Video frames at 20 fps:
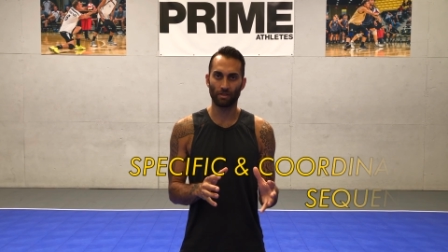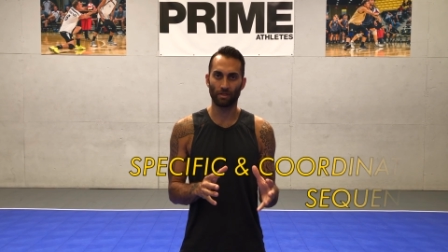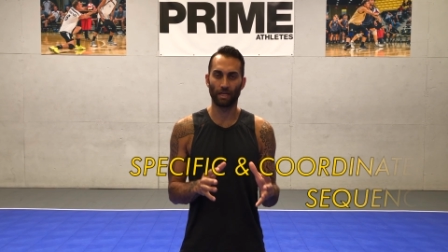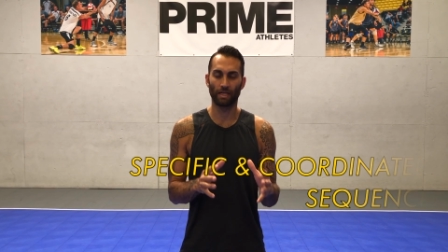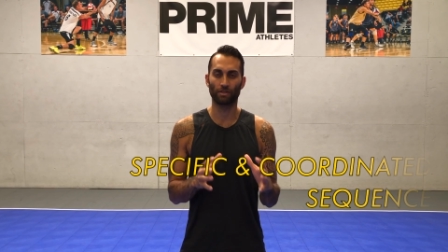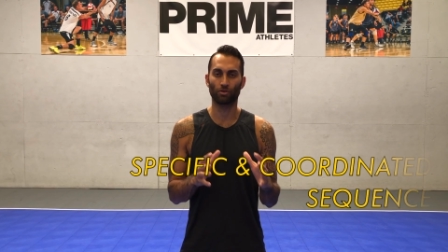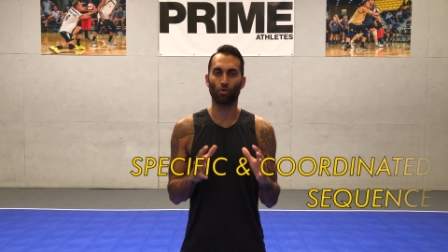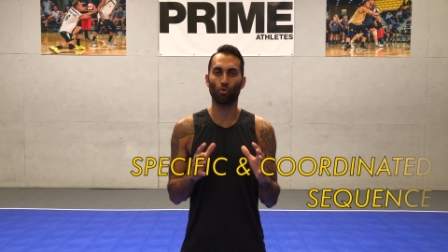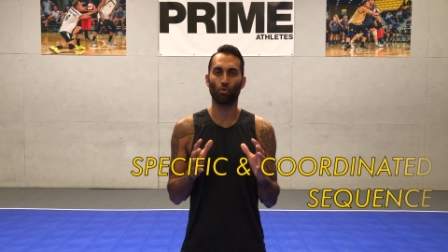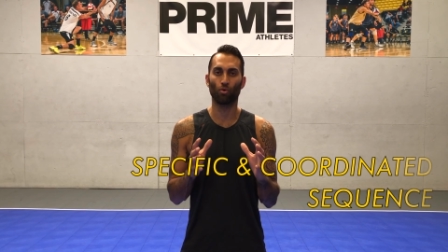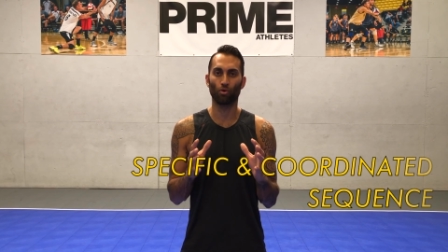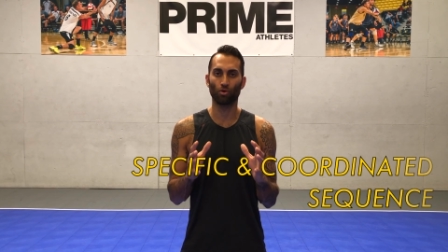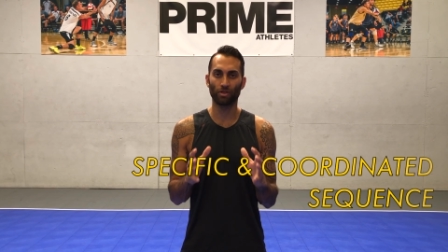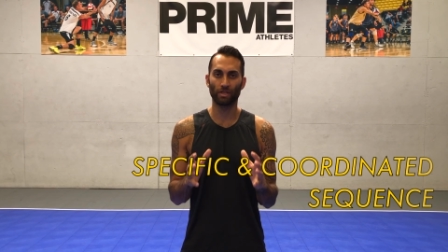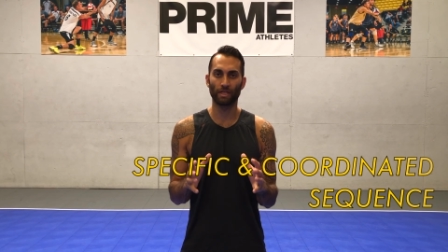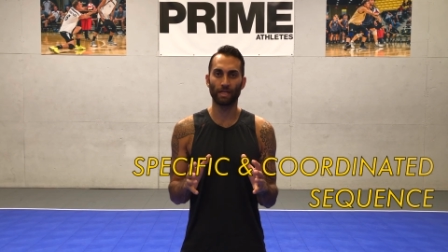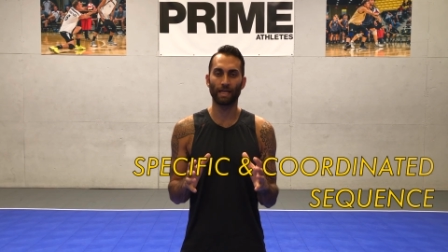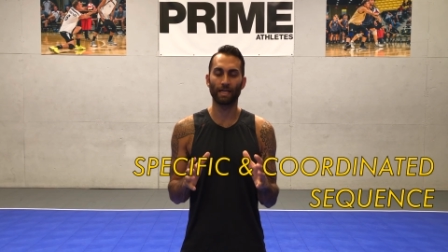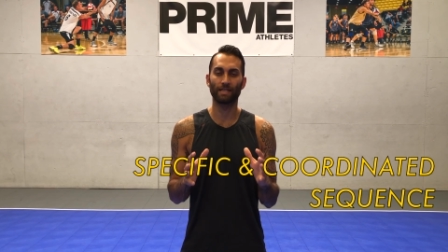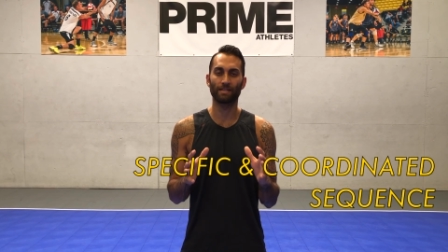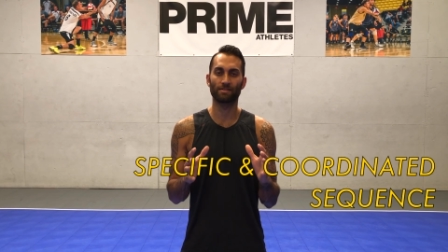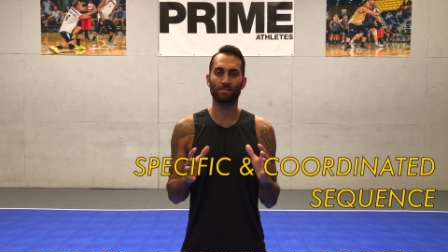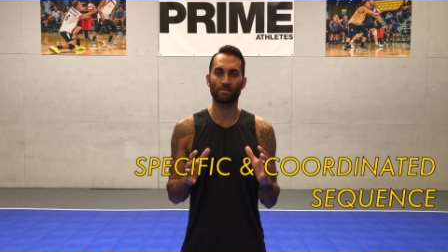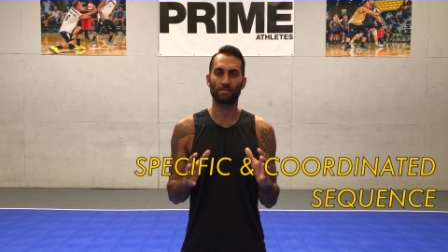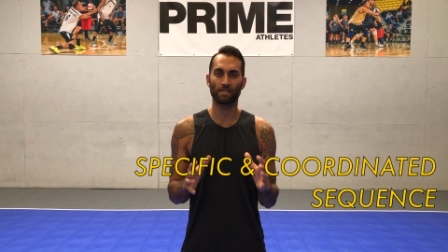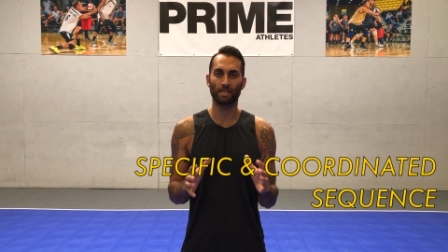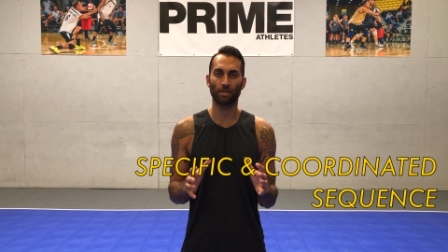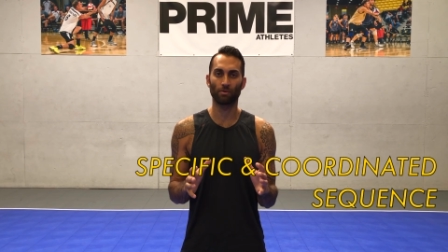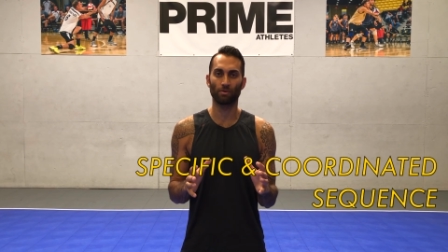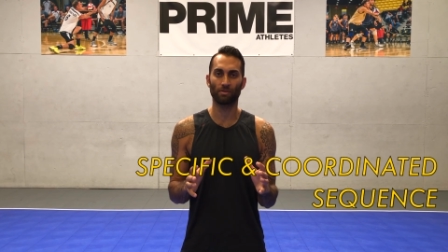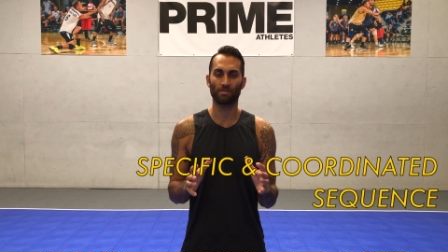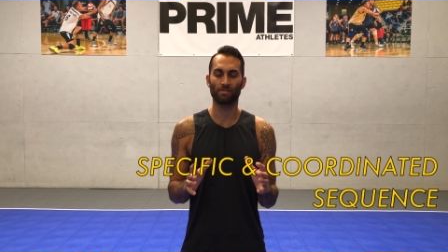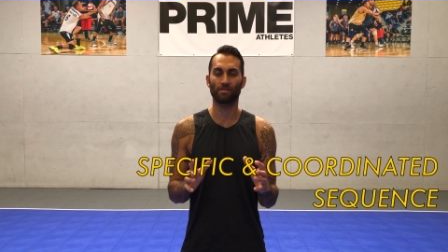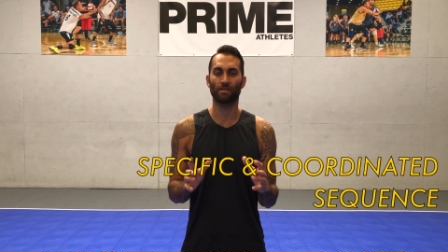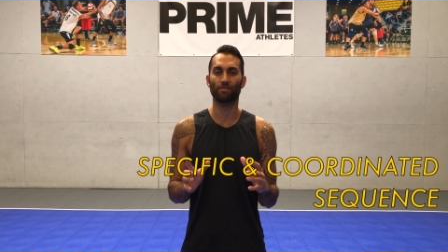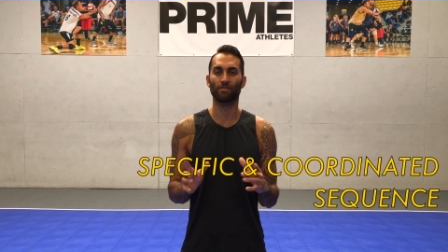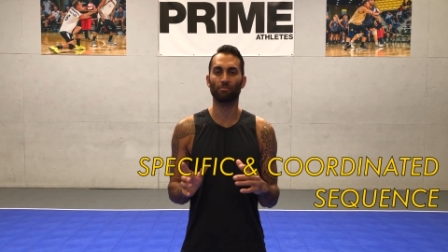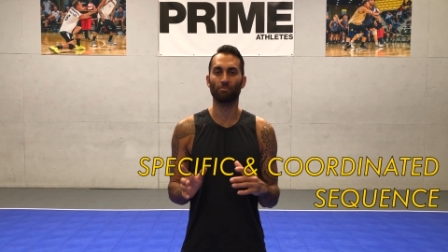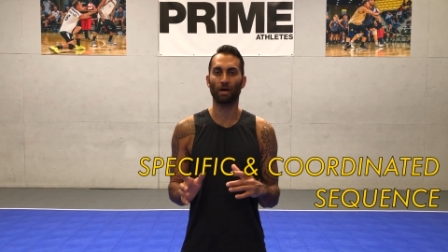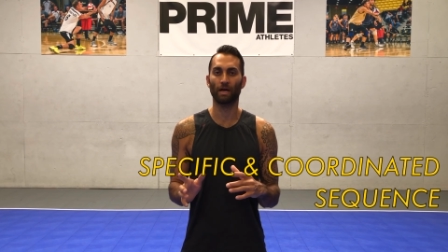and coordinated sequence
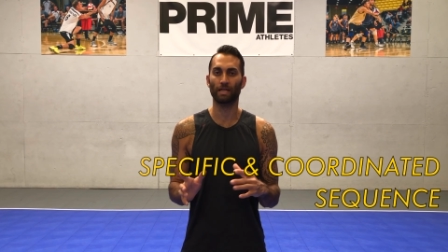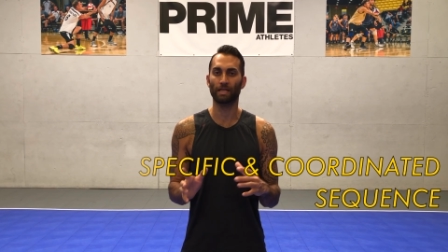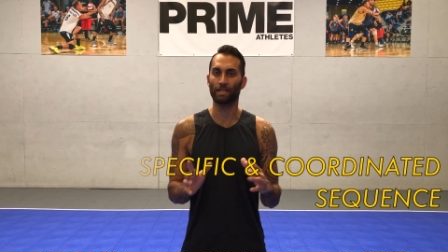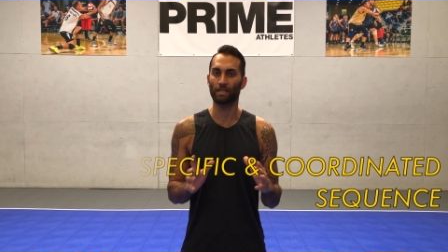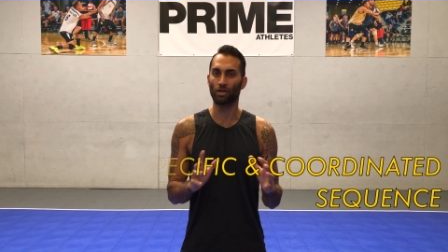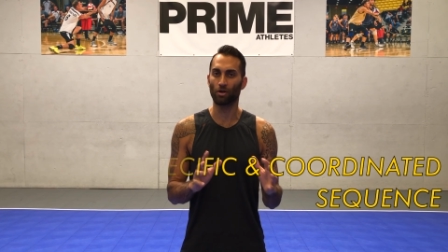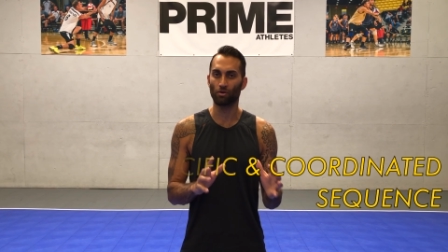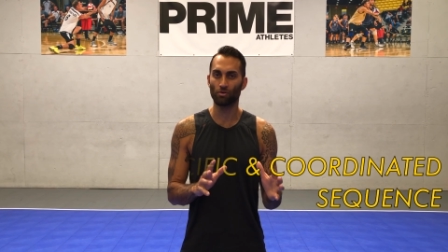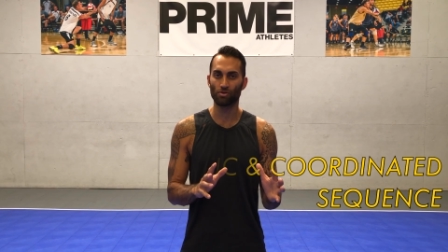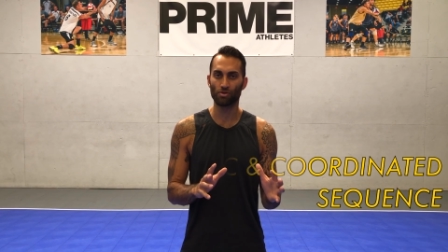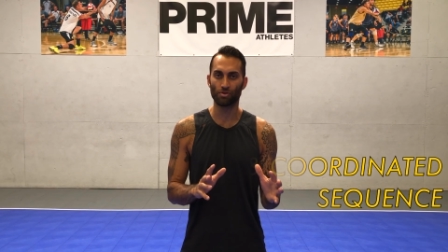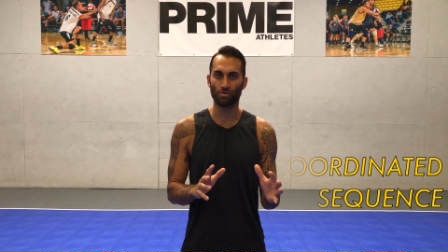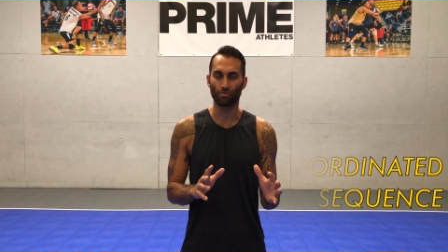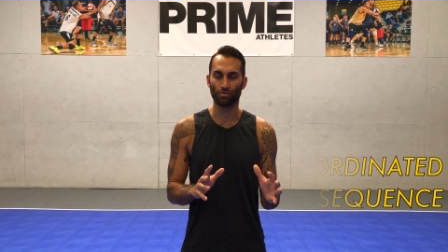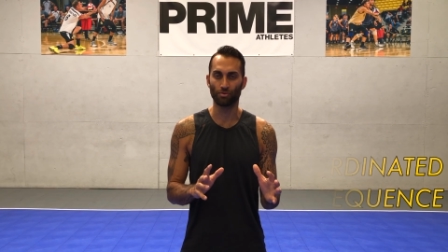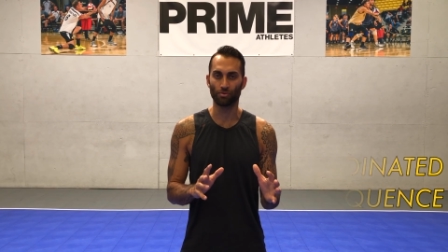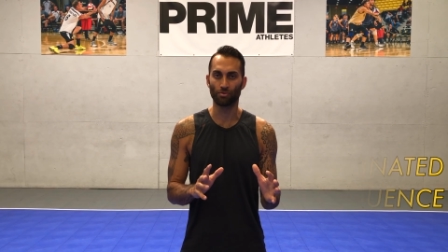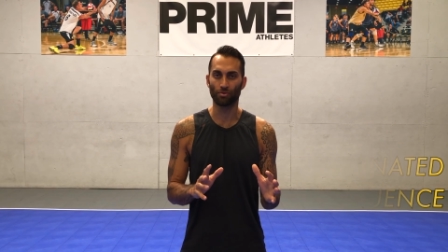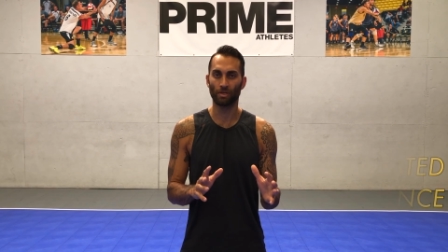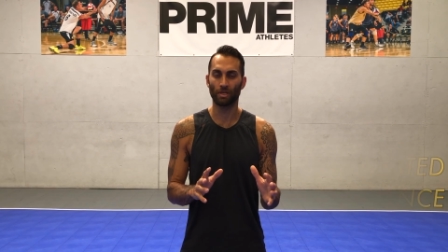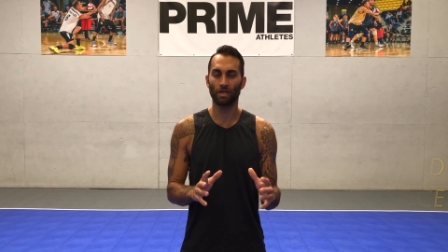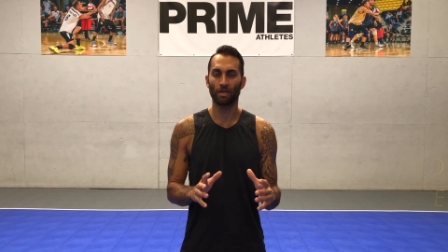that the body goes through